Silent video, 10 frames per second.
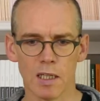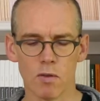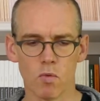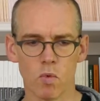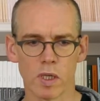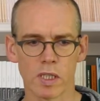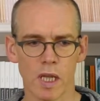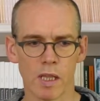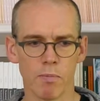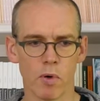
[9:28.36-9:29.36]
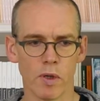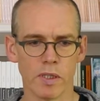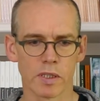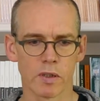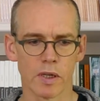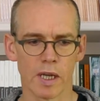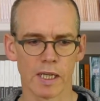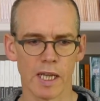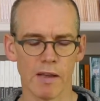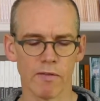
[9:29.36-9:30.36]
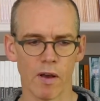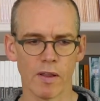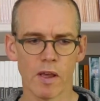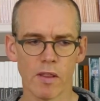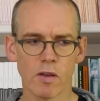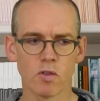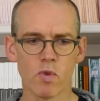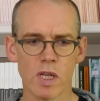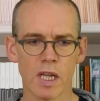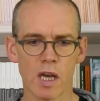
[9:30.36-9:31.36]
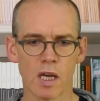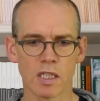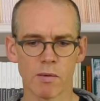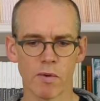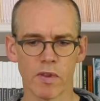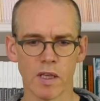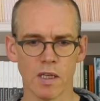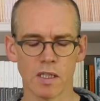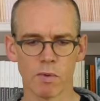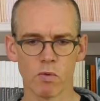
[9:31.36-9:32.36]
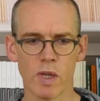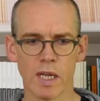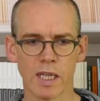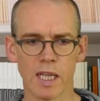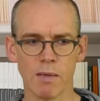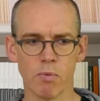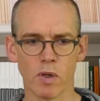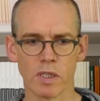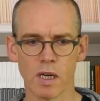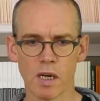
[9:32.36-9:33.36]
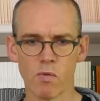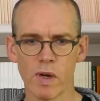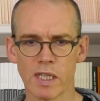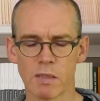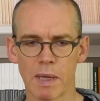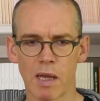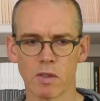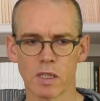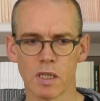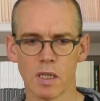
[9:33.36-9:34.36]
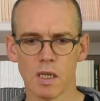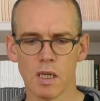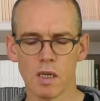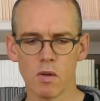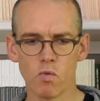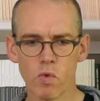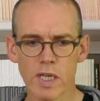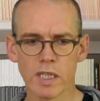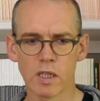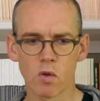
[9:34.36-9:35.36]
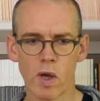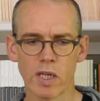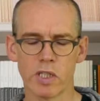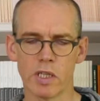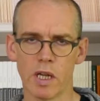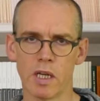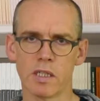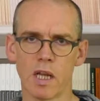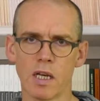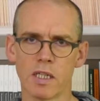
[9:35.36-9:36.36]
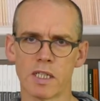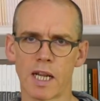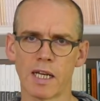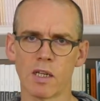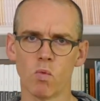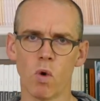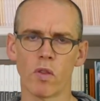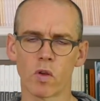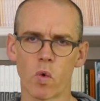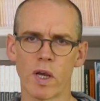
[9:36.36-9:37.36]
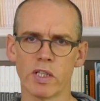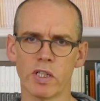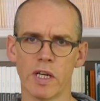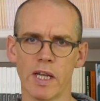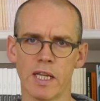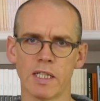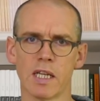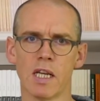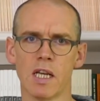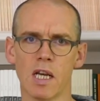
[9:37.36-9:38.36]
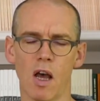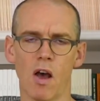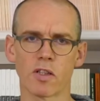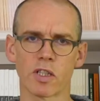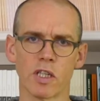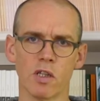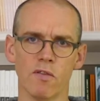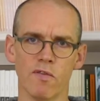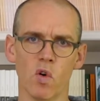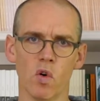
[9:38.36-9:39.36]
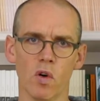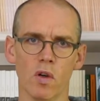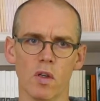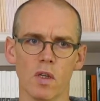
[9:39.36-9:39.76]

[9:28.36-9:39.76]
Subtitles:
What other points could I give? I mean, those really are some of the really key points. And it really is about reading the question and understanding what the question is asking you for,